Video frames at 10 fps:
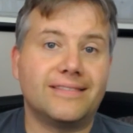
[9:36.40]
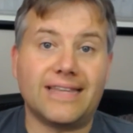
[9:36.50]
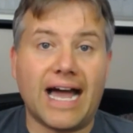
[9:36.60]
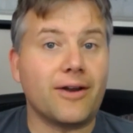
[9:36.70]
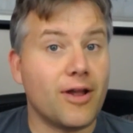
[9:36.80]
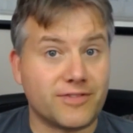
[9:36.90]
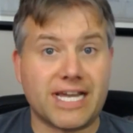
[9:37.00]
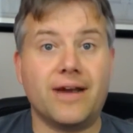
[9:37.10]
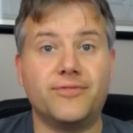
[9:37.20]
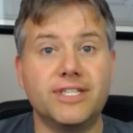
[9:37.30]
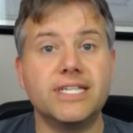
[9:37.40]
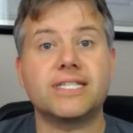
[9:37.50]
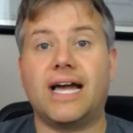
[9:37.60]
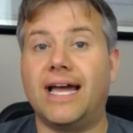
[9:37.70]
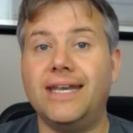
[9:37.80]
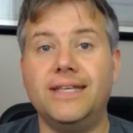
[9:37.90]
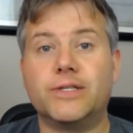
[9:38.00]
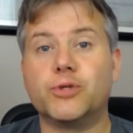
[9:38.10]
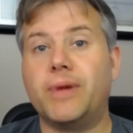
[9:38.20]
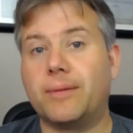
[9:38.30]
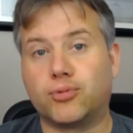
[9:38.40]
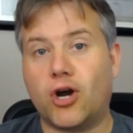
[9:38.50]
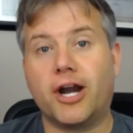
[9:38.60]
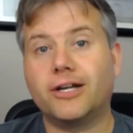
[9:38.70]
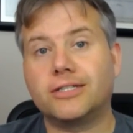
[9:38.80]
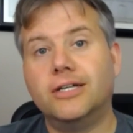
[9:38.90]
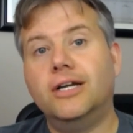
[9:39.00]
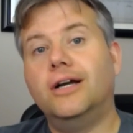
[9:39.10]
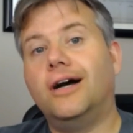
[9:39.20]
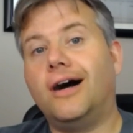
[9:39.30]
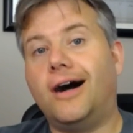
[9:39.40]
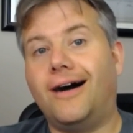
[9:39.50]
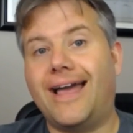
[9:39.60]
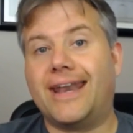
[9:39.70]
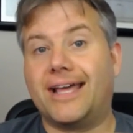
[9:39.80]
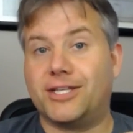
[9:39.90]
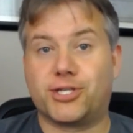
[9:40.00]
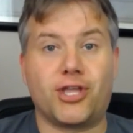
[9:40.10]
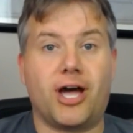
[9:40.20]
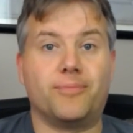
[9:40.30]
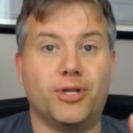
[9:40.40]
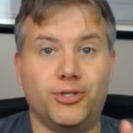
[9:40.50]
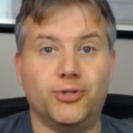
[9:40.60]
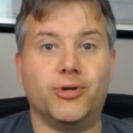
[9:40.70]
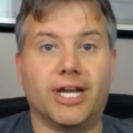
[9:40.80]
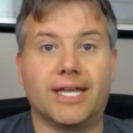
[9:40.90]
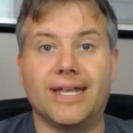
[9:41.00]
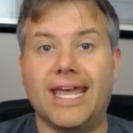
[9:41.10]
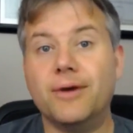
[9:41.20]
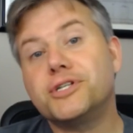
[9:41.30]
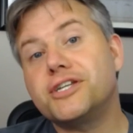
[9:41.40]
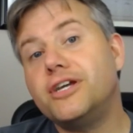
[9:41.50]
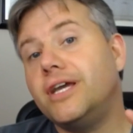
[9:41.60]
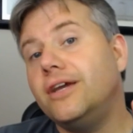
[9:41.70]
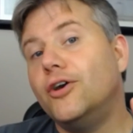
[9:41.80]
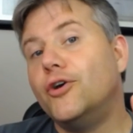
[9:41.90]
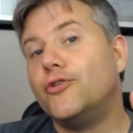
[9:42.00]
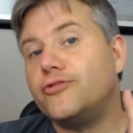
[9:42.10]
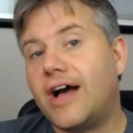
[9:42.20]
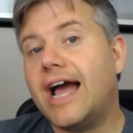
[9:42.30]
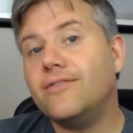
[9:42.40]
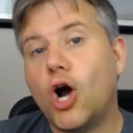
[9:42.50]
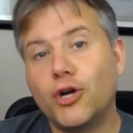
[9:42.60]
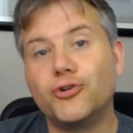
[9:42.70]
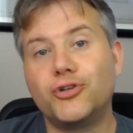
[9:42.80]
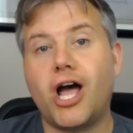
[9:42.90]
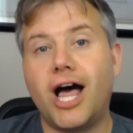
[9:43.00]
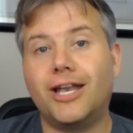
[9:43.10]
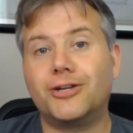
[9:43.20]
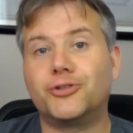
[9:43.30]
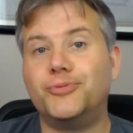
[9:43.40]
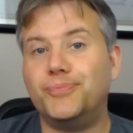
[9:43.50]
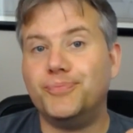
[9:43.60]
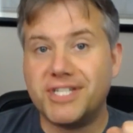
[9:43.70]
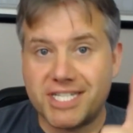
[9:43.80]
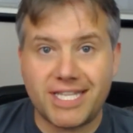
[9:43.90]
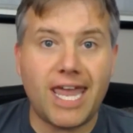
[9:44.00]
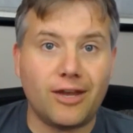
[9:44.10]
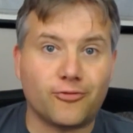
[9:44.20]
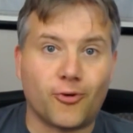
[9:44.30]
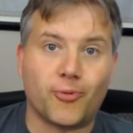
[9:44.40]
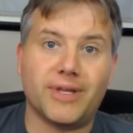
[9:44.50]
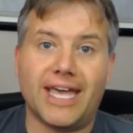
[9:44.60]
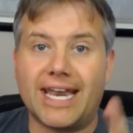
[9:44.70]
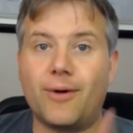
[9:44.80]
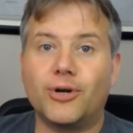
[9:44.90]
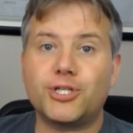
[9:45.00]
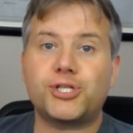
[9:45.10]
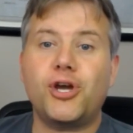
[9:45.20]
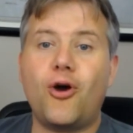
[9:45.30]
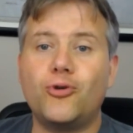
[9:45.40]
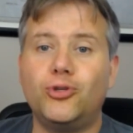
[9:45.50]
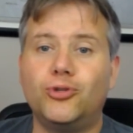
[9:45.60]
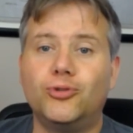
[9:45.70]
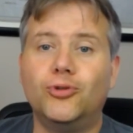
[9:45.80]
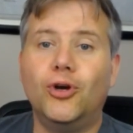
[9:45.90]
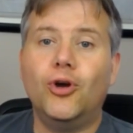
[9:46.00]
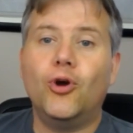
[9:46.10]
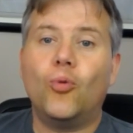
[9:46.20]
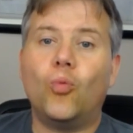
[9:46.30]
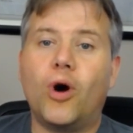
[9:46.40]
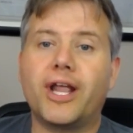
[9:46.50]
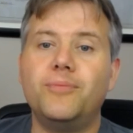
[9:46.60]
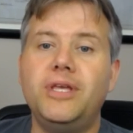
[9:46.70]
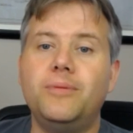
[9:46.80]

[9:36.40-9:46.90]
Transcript: I don't have time for this. I need to make product. And I just stopped doing it. It was a $500 mistake for me, and I want to show you what I mean